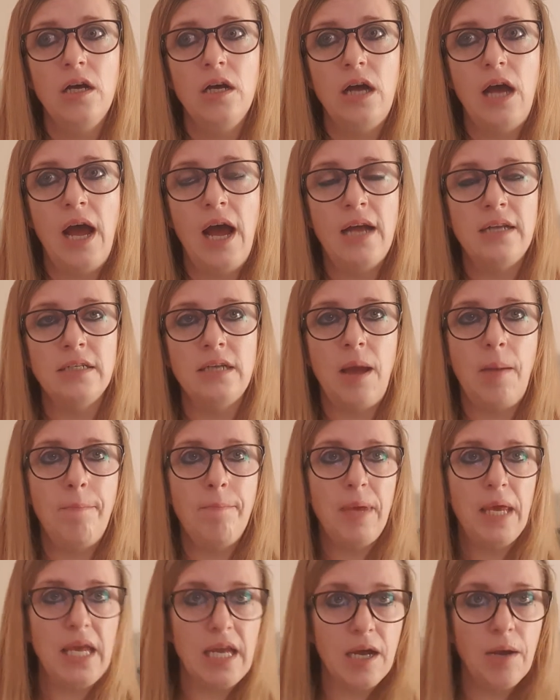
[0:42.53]
and
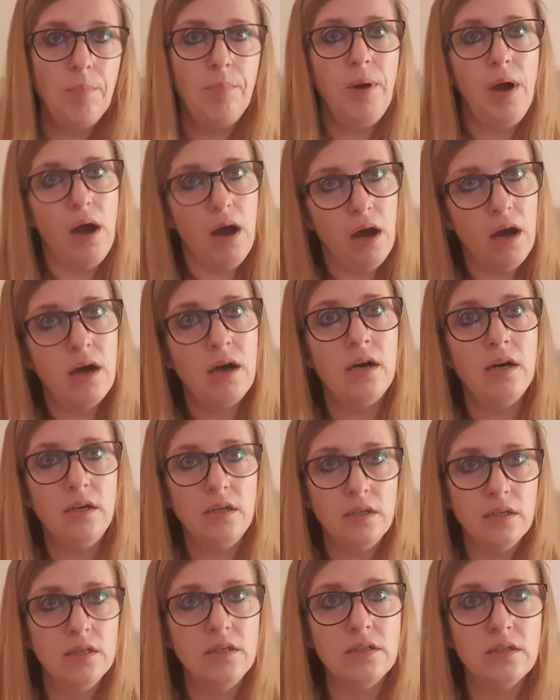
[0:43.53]
pick apart
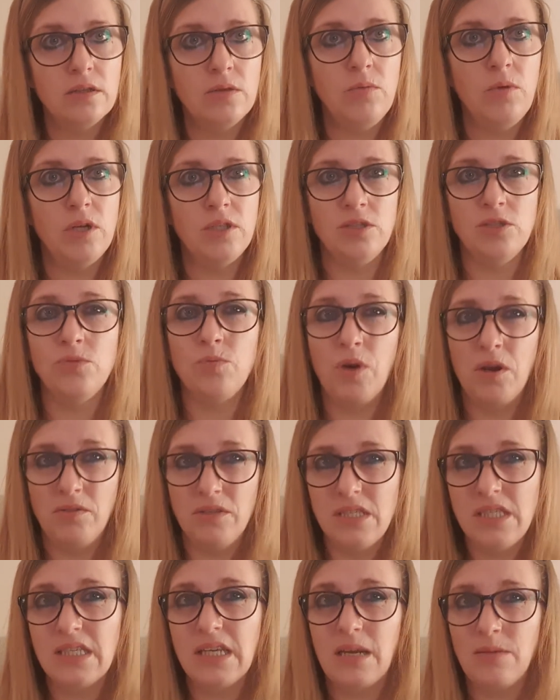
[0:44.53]
the ones where it
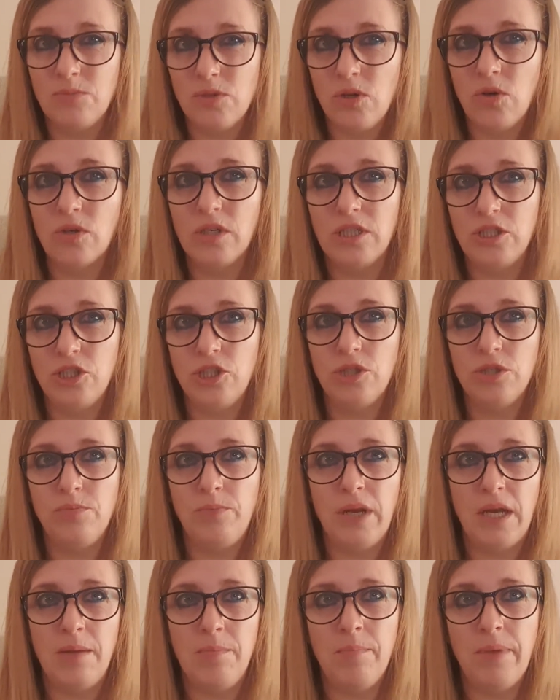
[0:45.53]
seems like it's just
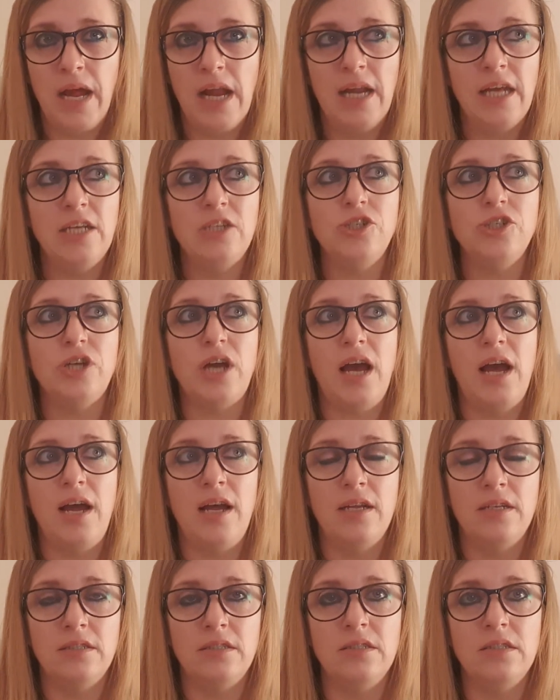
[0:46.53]
been embellished
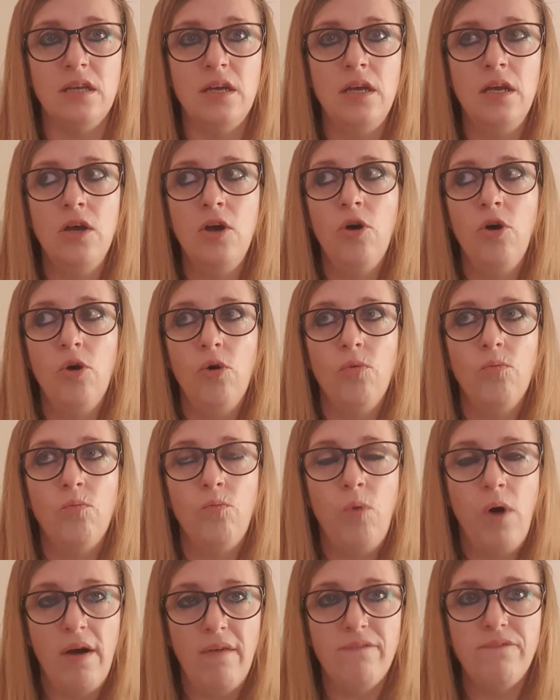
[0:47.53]
and
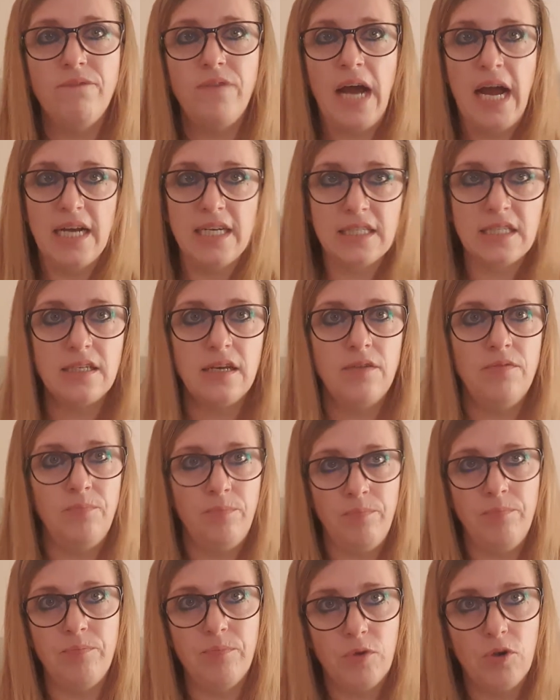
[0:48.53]
what facts have
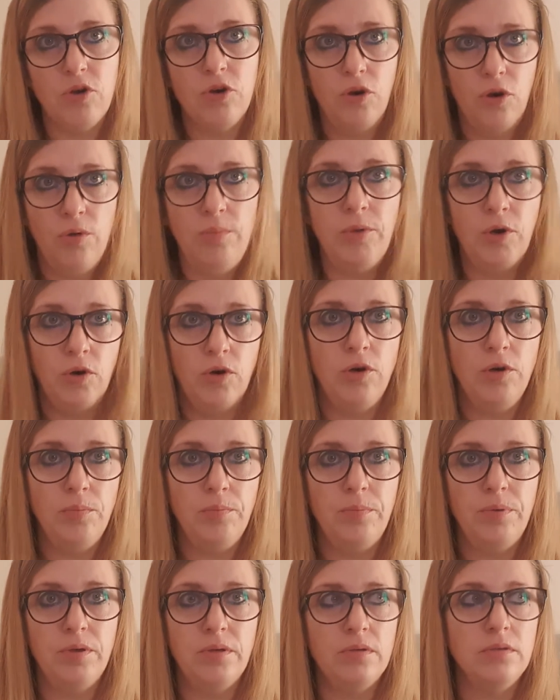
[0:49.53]
come up
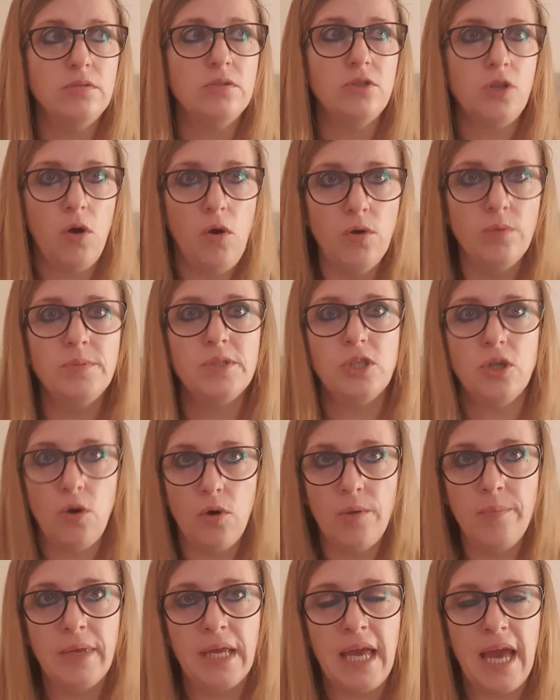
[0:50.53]
time and
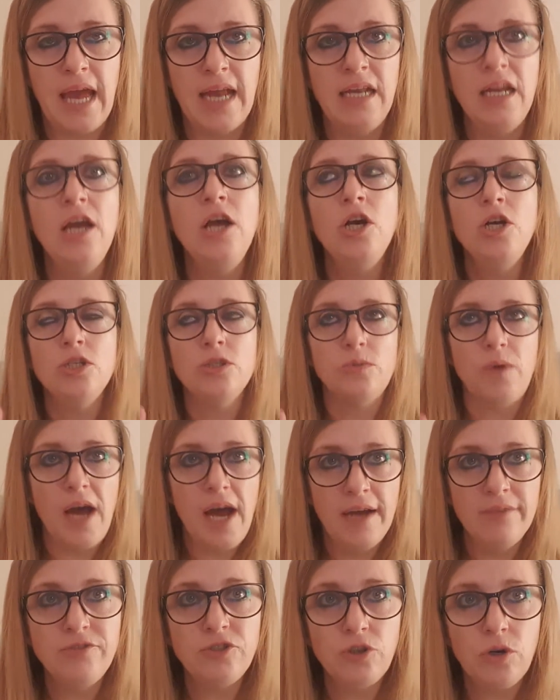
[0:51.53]
time again. So I
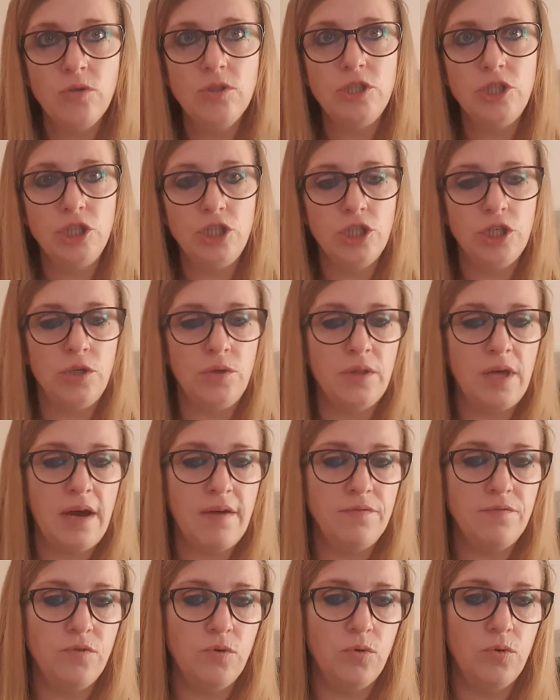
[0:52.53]
have tried to do
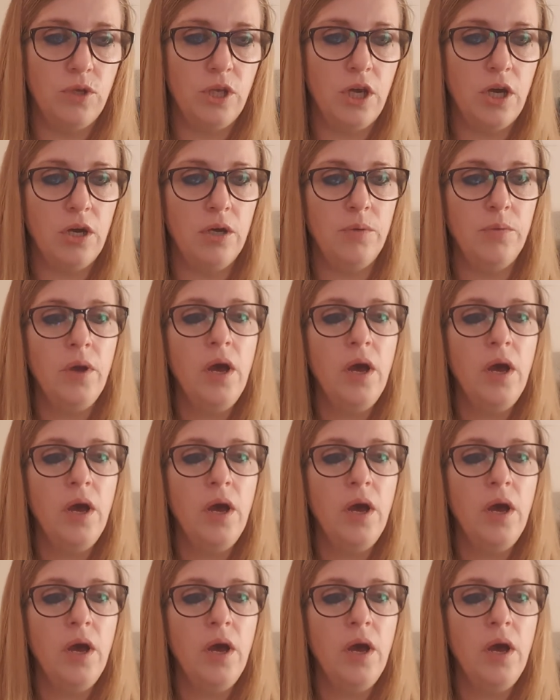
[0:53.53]
that for you.